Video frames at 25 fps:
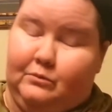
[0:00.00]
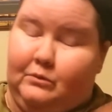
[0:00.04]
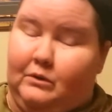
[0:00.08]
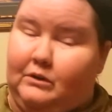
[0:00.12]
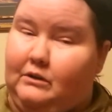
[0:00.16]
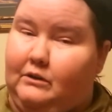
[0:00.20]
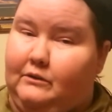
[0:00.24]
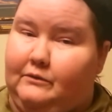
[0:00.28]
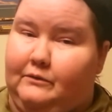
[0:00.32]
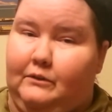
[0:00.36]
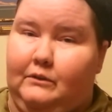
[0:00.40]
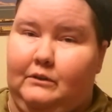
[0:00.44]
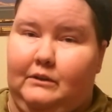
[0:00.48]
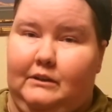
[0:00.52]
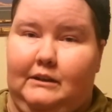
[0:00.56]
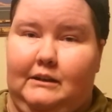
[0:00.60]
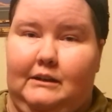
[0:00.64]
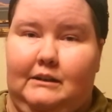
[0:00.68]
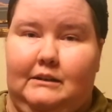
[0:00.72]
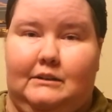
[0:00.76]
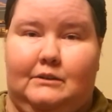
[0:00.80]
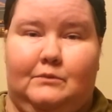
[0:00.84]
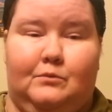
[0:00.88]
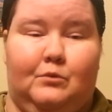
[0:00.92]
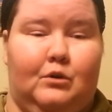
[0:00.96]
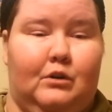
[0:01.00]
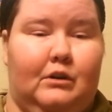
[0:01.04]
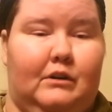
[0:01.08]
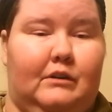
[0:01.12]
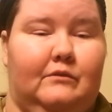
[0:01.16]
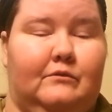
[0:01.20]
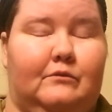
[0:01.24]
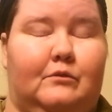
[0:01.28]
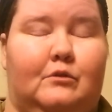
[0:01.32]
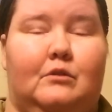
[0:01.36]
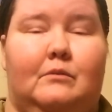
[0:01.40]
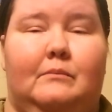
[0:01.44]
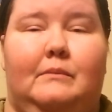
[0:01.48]
wonderful that it's
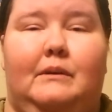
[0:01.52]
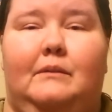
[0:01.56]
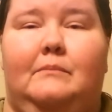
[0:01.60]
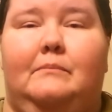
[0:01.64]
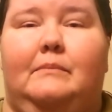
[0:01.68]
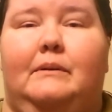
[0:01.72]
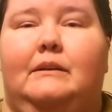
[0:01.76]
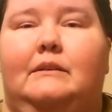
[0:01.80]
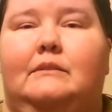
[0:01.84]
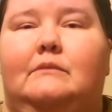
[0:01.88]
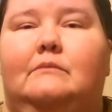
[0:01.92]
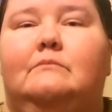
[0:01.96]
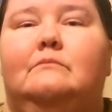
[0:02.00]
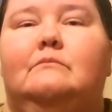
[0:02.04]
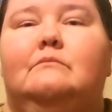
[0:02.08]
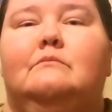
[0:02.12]
working for me, but